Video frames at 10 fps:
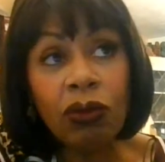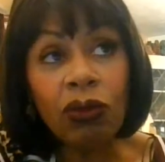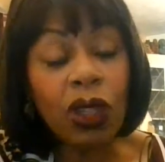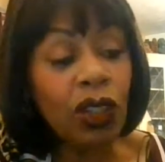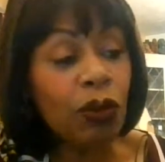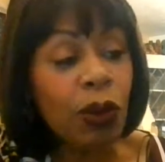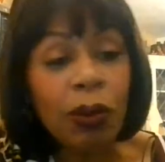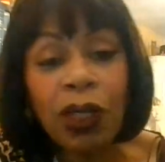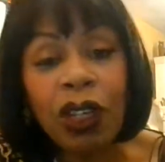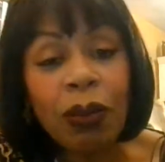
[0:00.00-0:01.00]
well, you
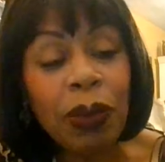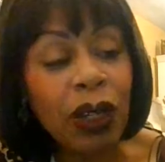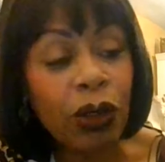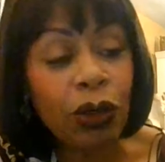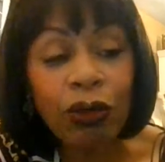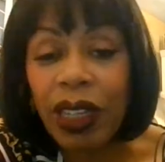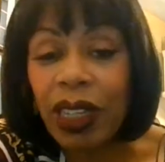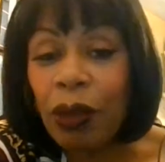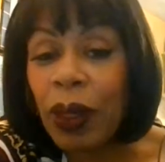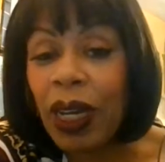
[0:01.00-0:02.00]
probably know about it
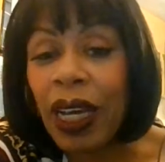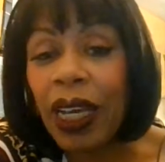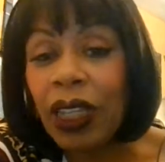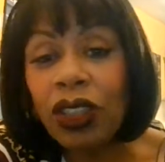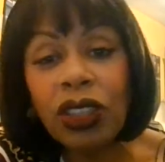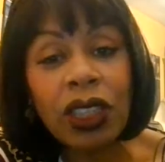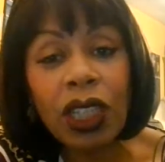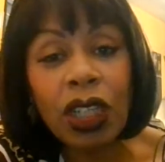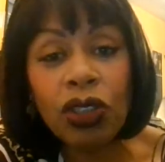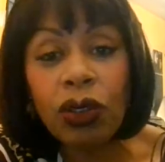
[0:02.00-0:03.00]
already, but hey, just in
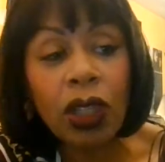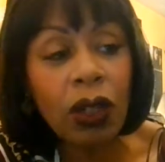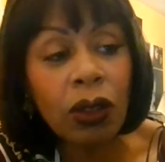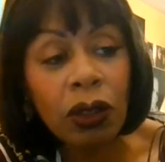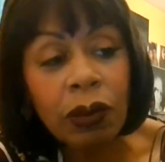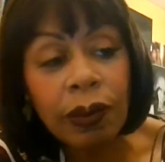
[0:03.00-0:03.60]
case you don't,